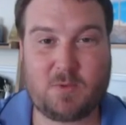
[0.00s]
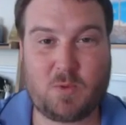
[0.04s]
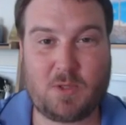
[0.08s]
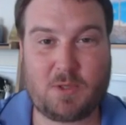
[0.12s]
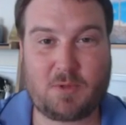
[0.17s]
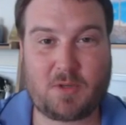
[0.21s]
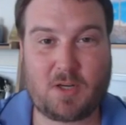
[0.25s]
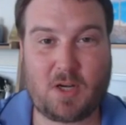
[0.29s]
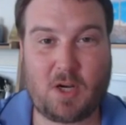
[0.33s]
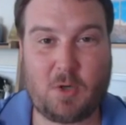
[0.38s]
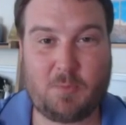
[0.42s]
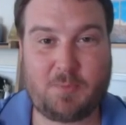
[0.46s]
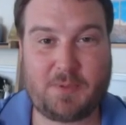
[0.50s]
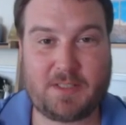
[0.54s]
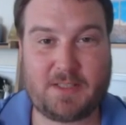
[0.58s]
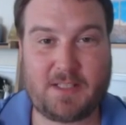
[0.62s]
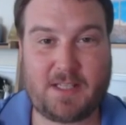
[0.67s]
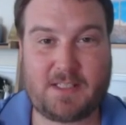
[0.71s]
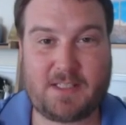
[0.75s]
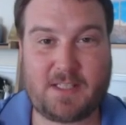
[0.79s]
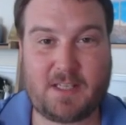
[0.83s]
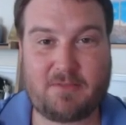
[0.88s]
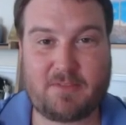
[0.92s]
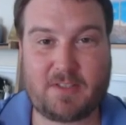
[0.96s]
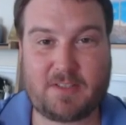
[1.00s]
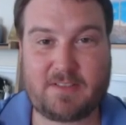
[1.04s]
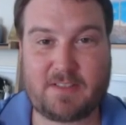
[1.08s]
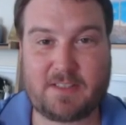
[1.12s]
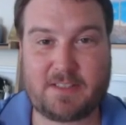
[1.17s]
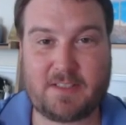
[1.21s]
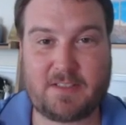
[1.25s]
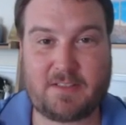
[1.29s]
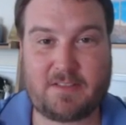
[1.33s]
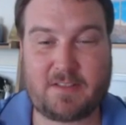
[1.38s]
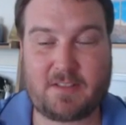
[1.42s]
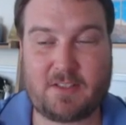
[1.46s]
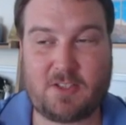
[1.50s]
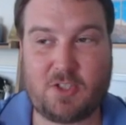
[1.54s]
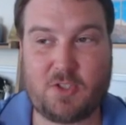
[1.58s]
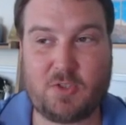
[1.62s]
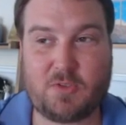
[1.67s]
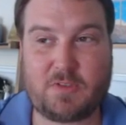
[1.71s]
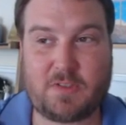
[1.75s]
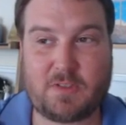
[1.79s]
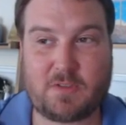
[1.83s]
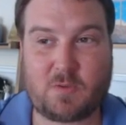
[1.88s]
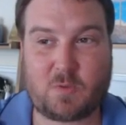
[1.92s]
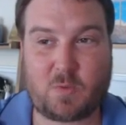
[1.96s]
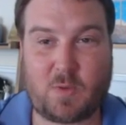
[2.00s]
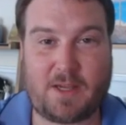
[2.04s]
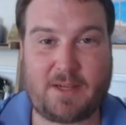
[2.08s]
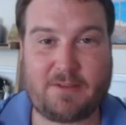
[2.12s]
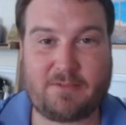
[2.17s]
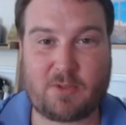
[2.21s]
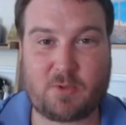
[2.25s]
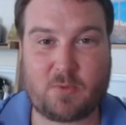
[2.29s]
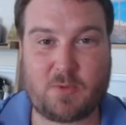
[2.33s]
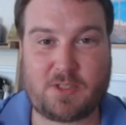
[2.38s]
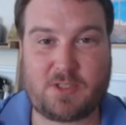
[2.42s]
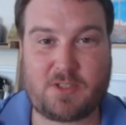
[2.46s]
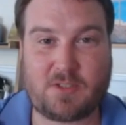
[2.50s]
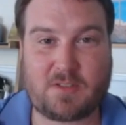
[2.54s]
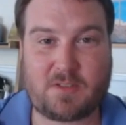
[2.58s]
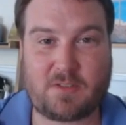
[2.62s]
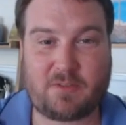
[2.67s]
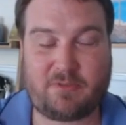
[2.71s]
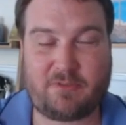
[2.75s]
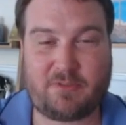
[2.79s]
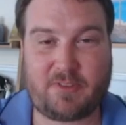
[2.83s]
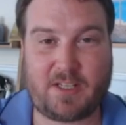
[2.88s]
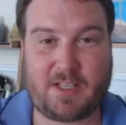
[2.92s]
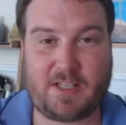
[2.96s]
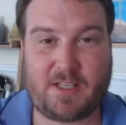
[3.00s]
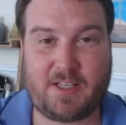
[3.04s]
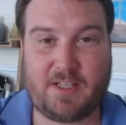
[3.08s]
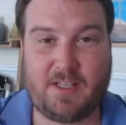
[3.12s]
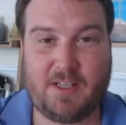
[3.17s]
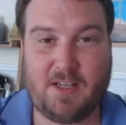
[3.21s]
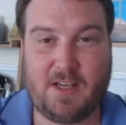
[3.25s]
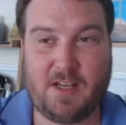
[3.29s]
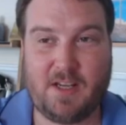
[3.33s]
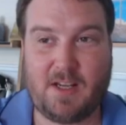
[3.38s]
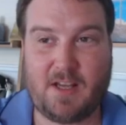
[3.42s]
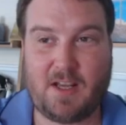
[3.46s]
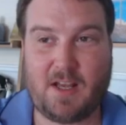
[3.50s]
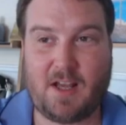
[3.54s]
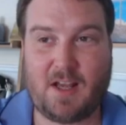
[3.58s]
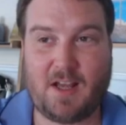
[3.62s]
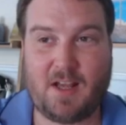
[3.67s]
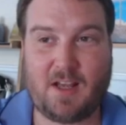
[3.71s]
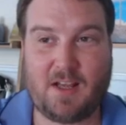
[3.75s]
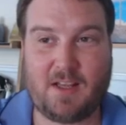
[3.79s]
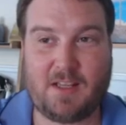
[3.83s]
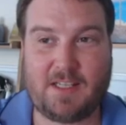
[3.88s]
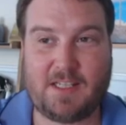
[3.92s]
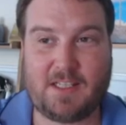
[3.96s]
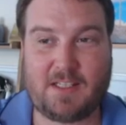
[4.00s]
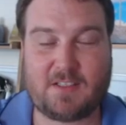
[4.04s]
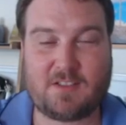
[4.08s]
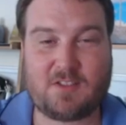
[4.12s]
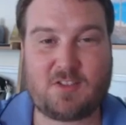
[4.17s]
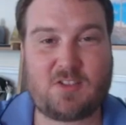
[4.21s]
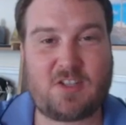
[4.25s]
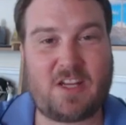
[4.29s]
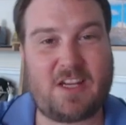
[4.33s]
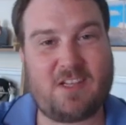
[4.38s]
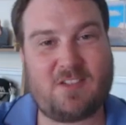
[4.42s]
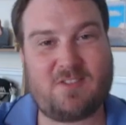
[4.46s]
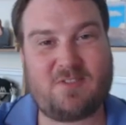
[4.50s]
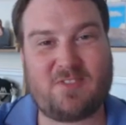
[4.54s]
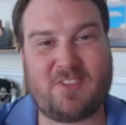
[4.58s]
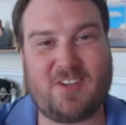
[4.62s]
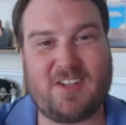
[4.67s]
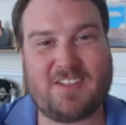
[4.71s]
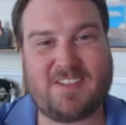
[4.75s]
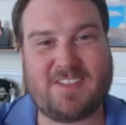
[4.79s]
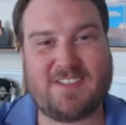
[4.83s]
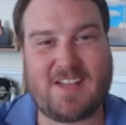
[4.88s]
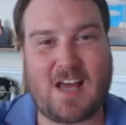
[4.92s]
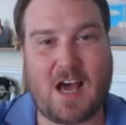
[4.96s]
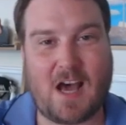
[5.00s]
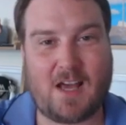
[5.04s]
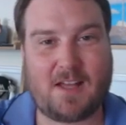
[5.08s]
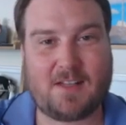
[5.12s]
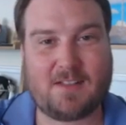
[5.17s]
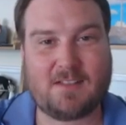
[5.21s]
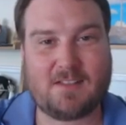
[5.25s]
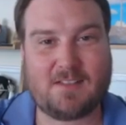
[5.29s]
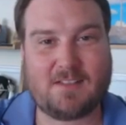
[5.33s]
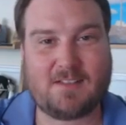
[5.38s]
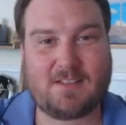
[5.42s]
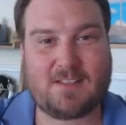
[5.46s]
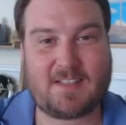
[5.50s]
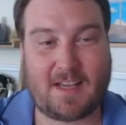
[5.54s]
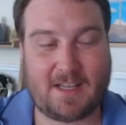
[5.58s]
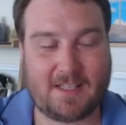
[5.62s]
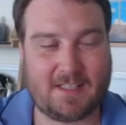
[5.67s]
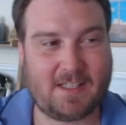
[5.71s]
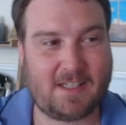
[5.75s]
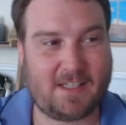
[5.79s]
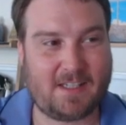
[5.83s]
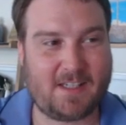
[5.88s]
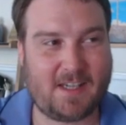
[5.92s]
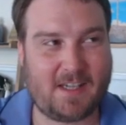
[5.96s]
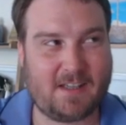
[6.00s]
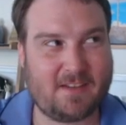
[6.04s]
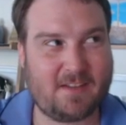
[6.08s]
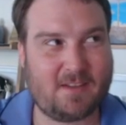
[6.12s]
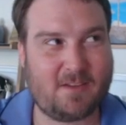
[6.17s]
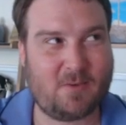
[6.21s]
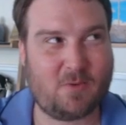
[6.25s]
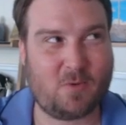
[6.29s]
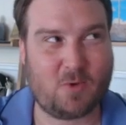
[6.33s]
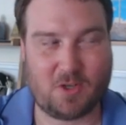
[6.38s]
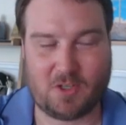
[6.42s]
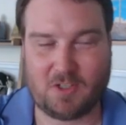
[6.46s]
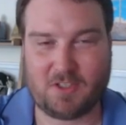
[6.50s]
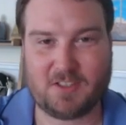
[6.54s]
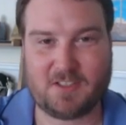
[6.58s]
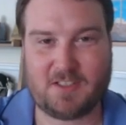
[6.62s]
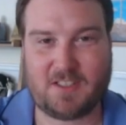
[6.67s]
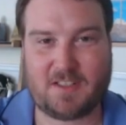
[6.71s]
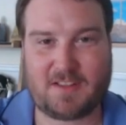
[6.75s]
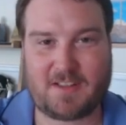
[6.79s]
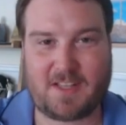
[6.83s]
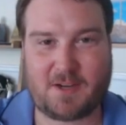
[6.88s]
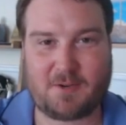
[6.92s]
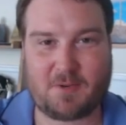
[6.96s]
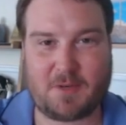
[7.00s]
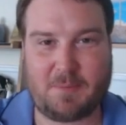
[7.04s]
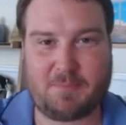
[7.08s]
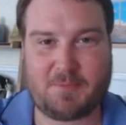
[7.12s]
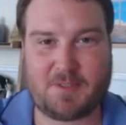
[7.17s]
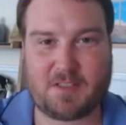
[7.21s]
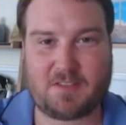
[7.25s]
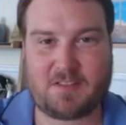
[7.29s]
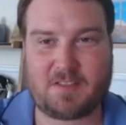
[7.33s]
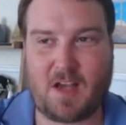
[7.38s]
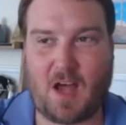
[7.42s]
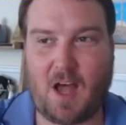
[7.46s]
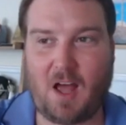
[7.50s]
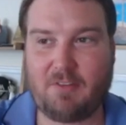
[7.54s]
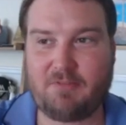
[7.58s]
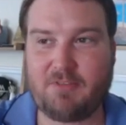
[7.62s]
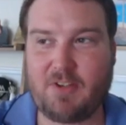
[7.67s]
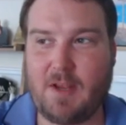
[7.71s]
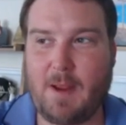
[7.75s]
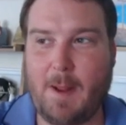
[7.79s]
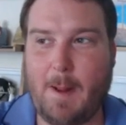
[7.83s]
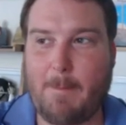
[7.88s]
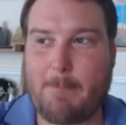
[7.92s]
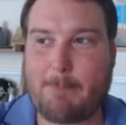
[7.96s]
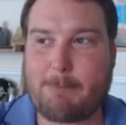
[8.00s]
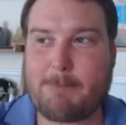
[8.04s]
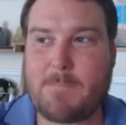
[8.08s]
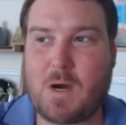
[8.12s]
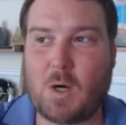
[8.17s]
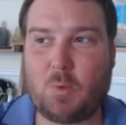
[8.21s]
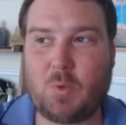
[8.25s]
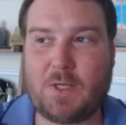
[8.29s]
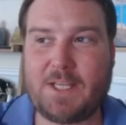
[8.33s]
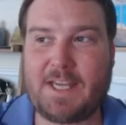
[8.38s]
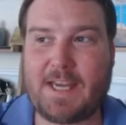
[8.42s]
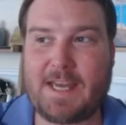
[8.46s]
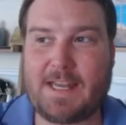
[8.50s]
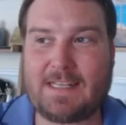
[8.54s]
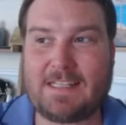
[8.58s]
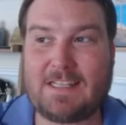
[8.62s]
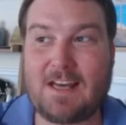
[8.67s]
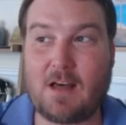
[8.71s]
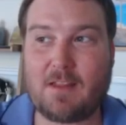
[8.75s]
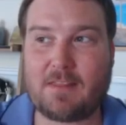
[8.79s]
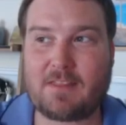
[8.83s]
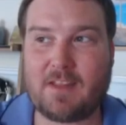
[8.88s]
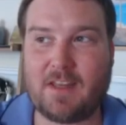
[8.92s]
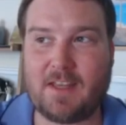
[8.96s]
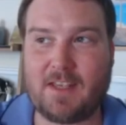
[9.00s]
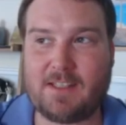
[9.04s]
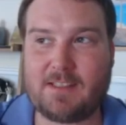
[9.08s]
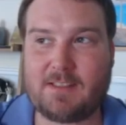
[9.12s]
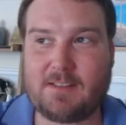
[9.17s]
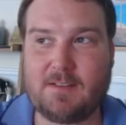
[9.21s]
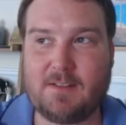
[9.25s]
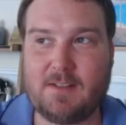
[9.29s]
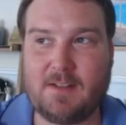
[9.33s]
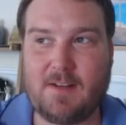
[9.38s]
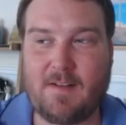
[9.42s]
We were hoping they'd give us at least a nuisance waiver, which is a fee in exchange for us not telling the world that they ripped us off. But we get nothing.